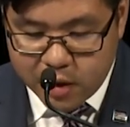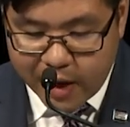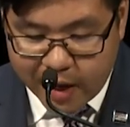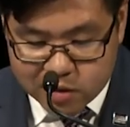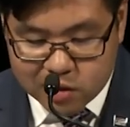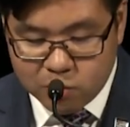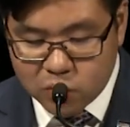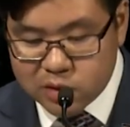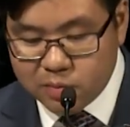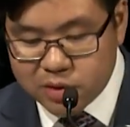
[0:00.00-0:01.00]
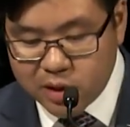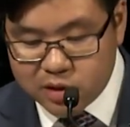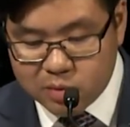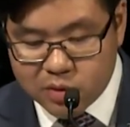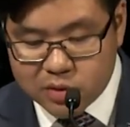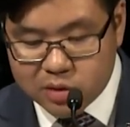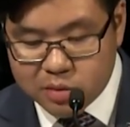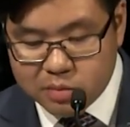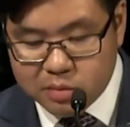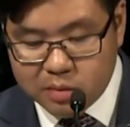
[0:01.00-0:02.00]
Anti Muslim sentiments
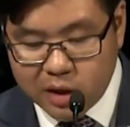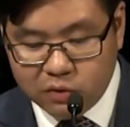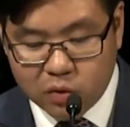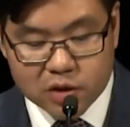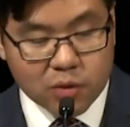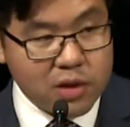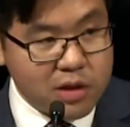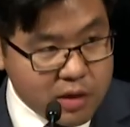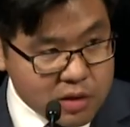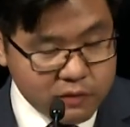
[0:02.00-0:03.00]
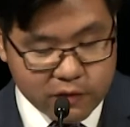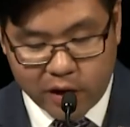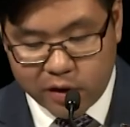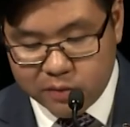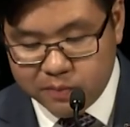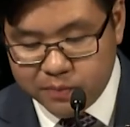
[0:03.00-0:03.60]
have also intensified,